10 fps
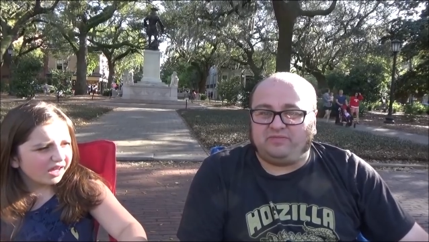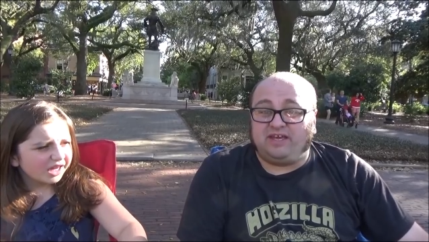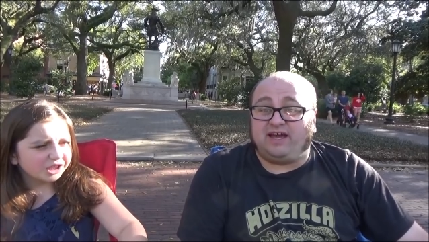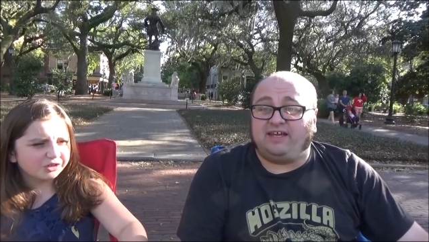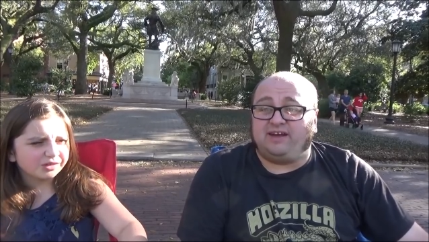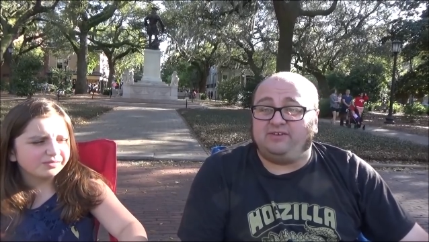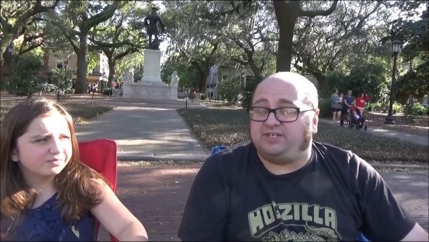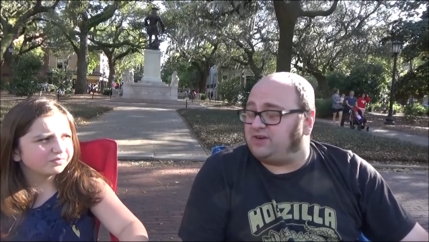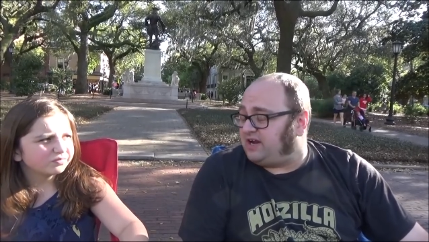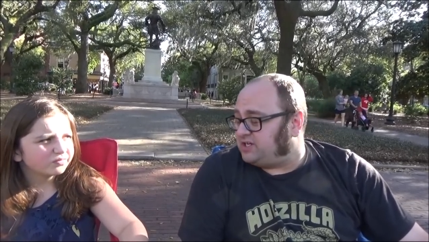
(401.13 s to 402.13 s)
Speaker 1: He yeah, he owned
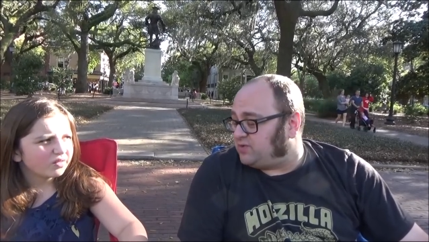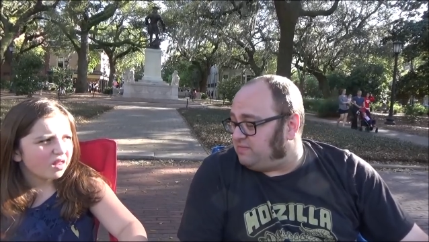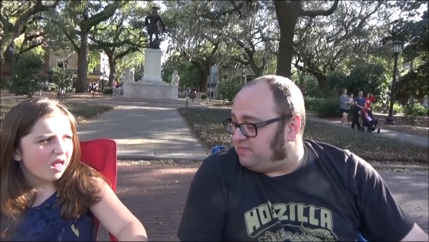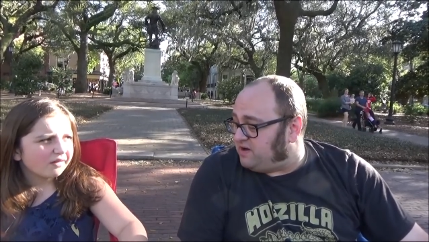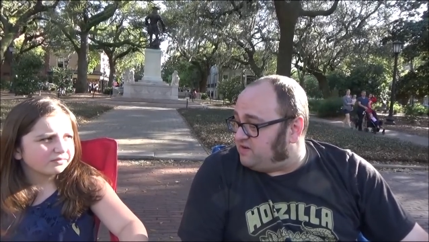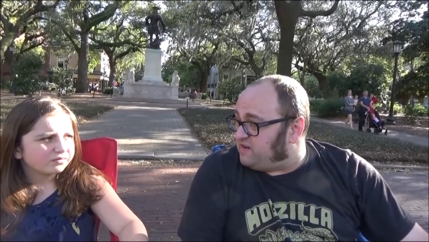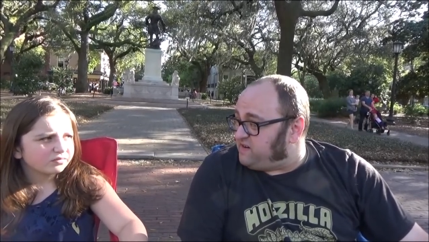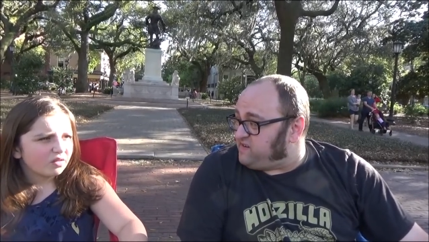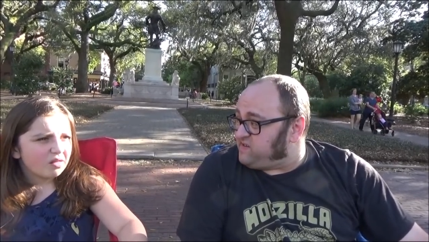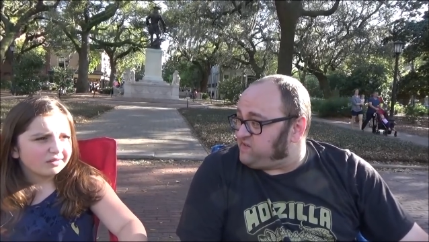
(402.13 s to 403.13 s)
a shrimp boat.
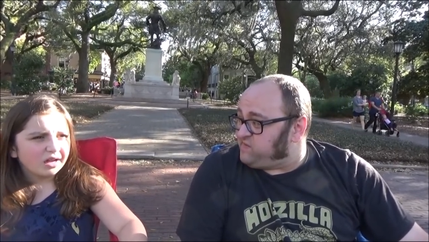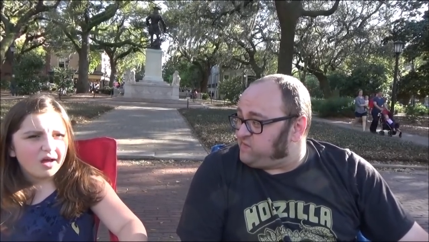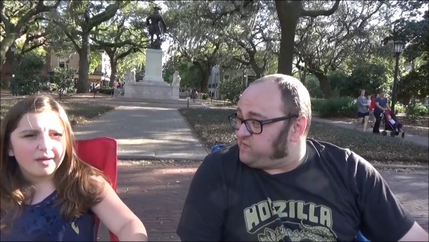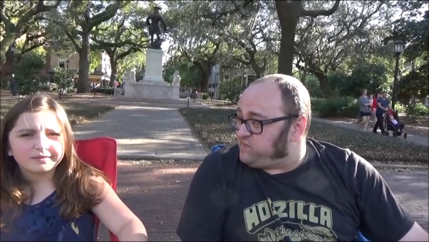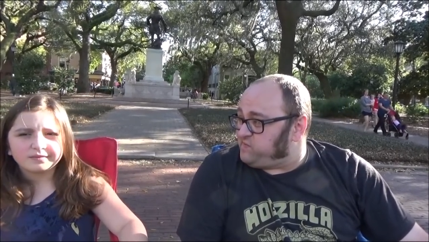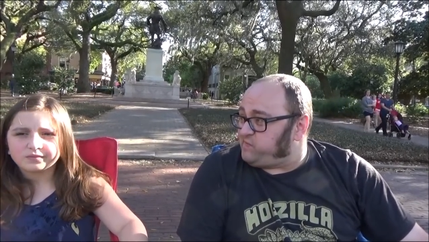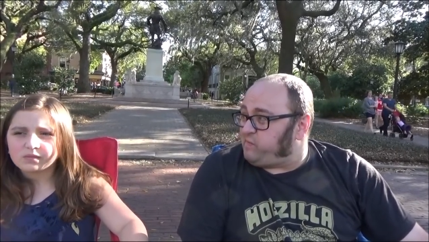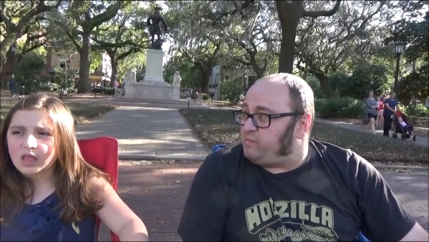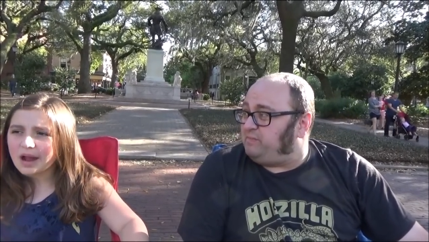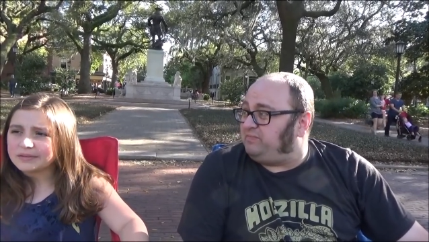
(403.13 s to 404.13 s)

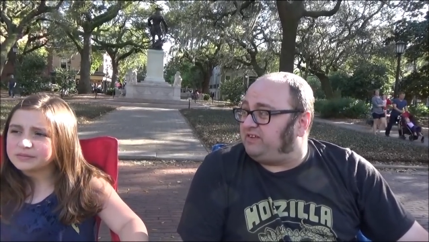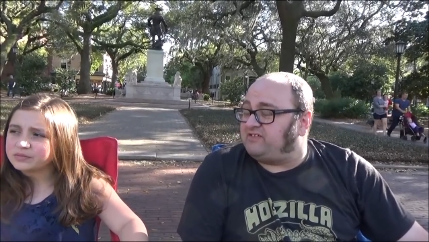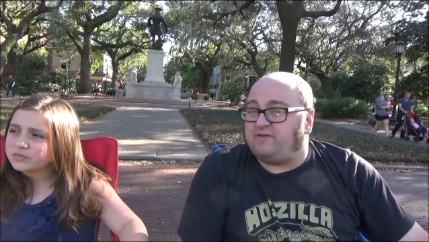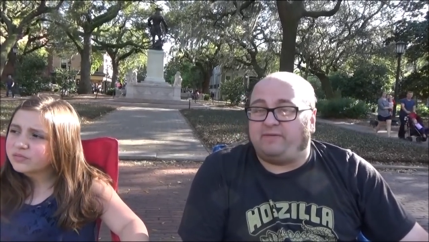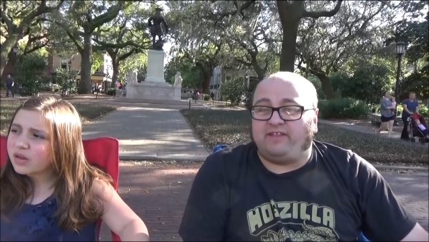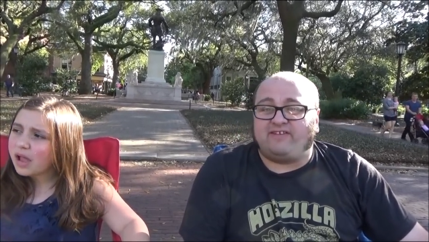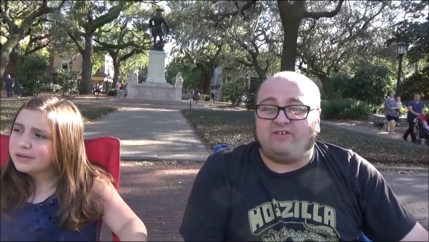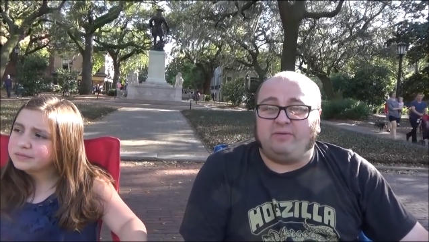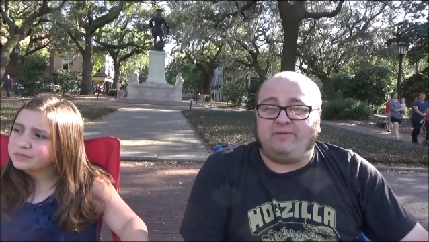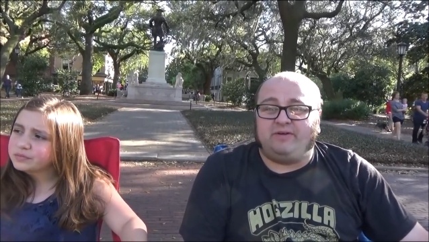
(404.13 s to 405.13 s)
Huh. That's how he. That's
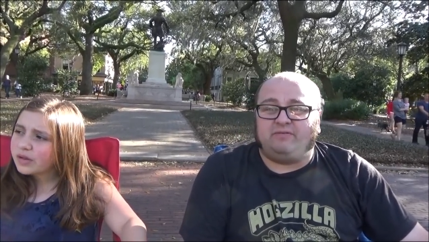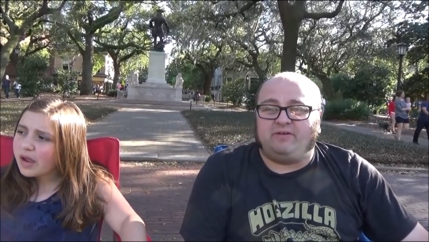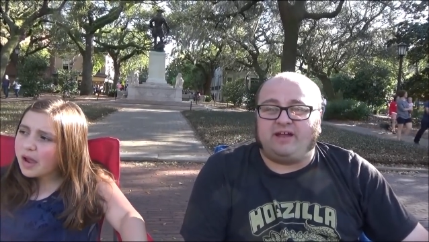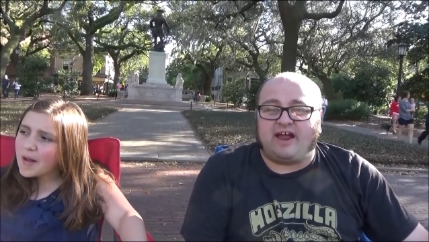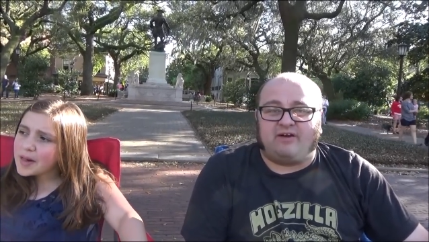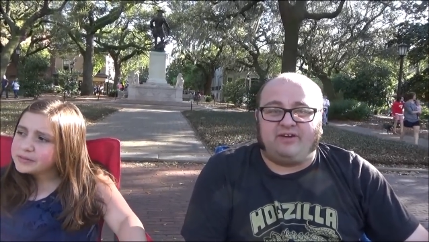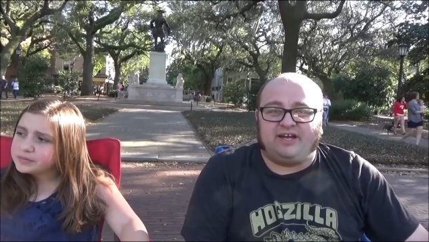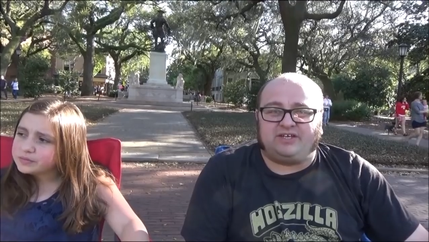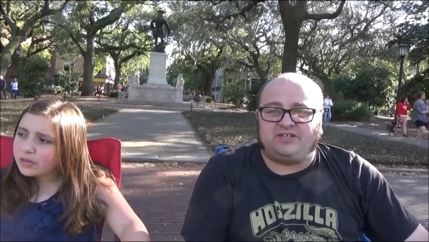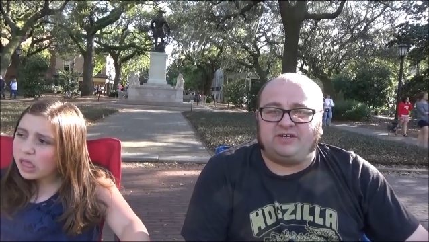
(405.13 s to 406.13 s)
how he got
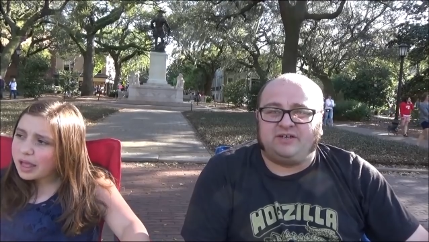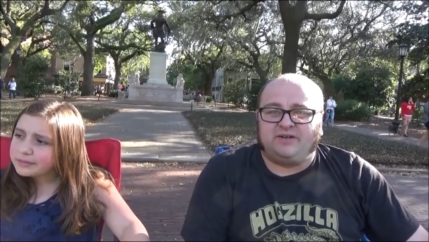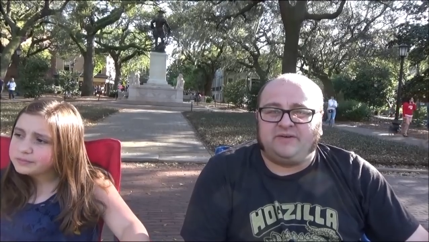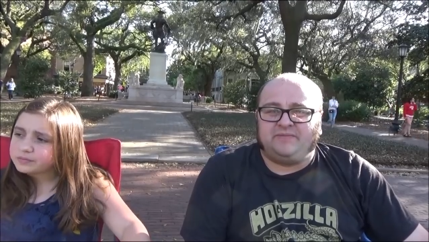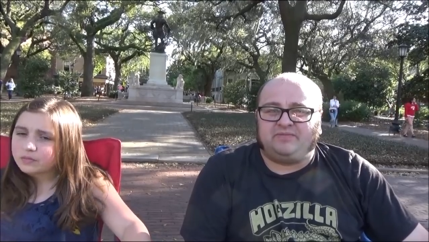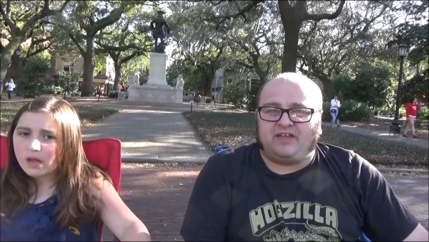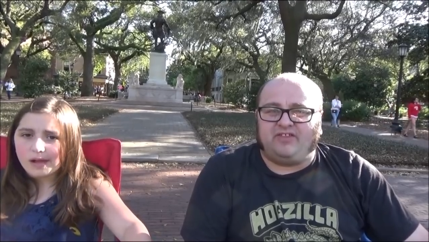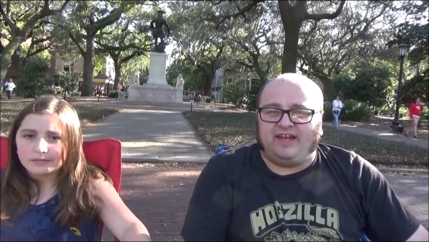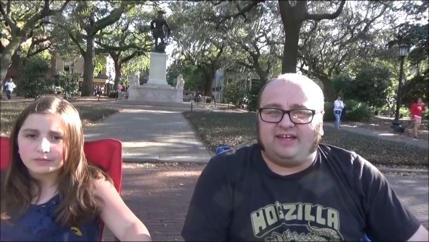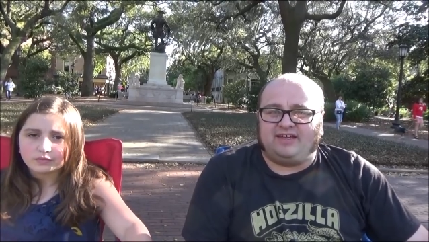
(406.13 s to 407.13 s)
rich, I
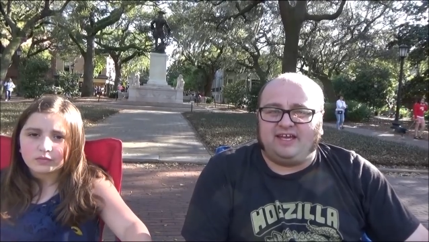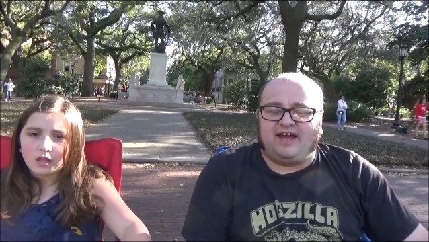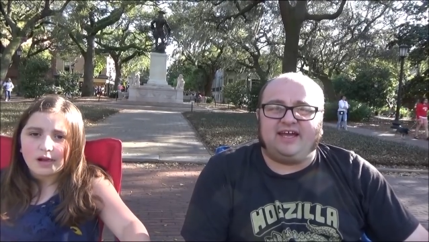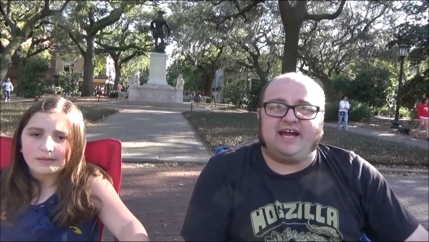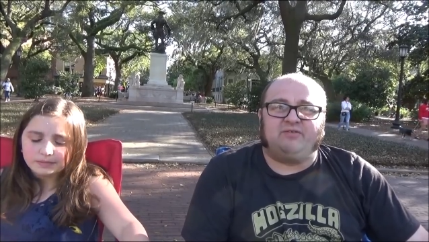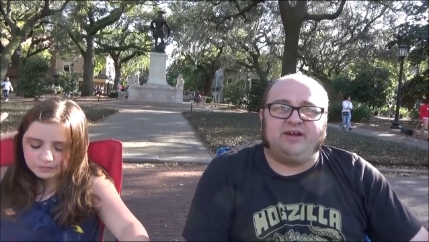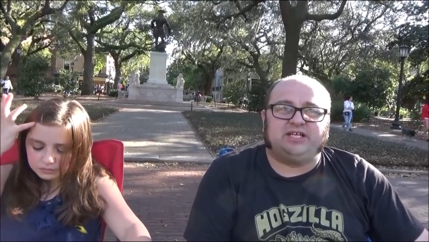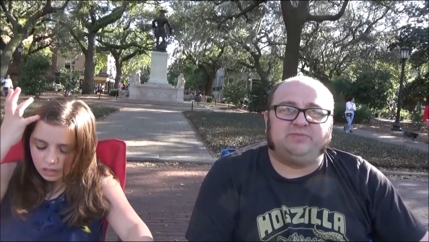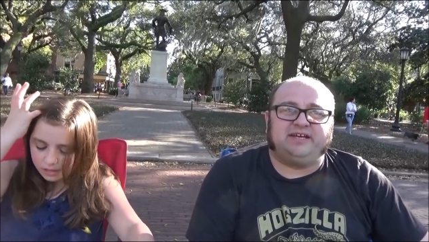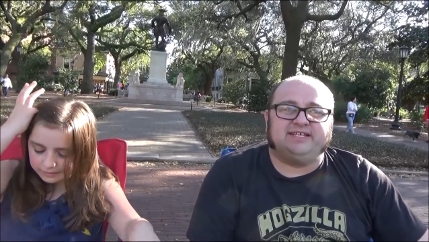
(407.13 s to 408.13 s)
think. Yeah, he got
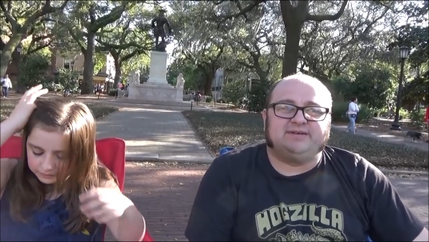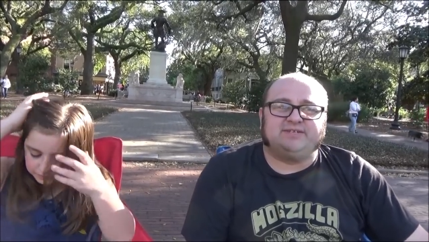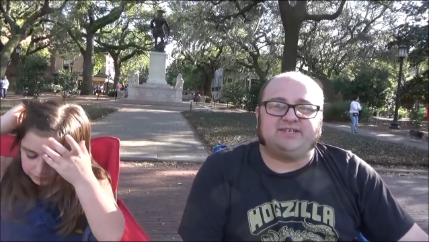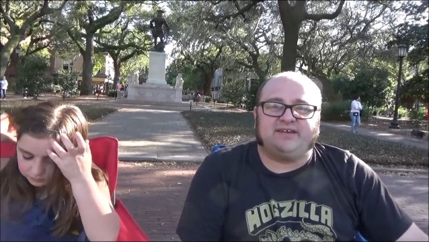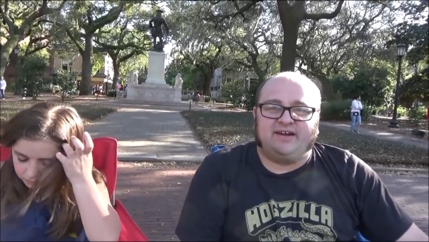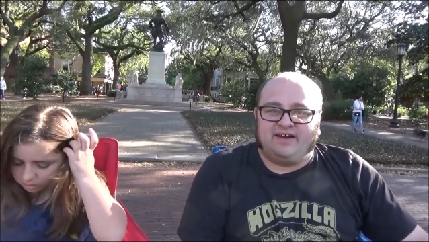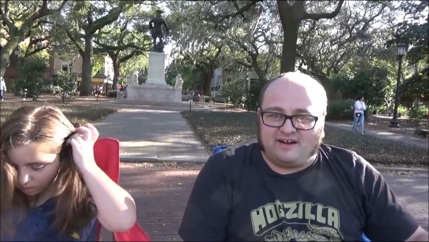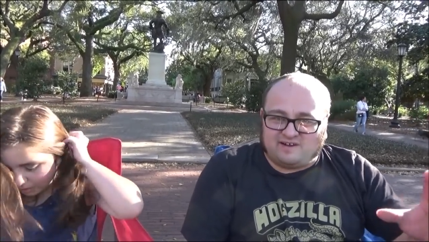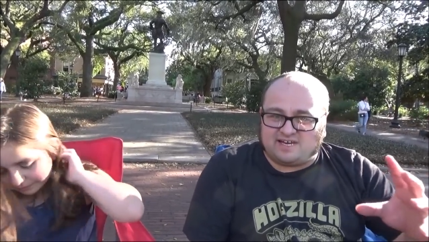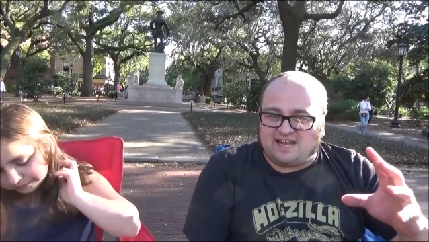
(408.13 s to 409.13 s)
rich because there was a
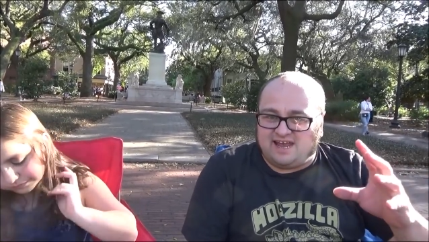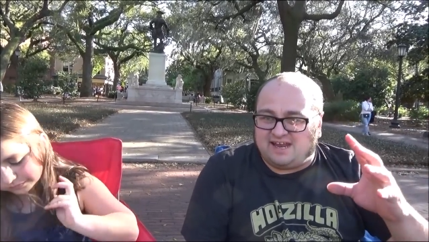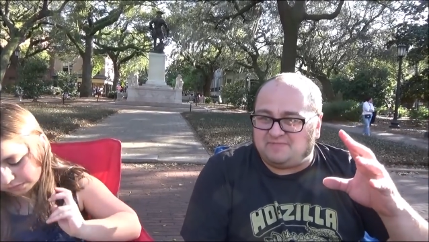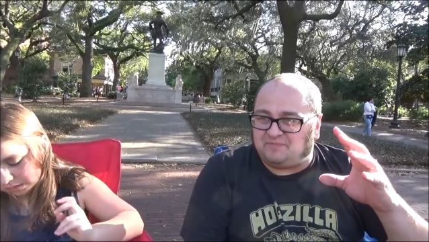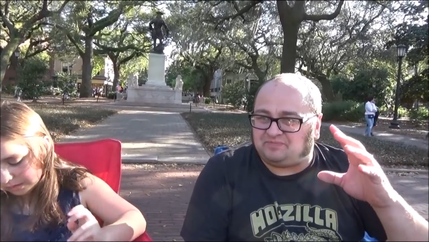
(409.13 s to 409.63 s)
hurricane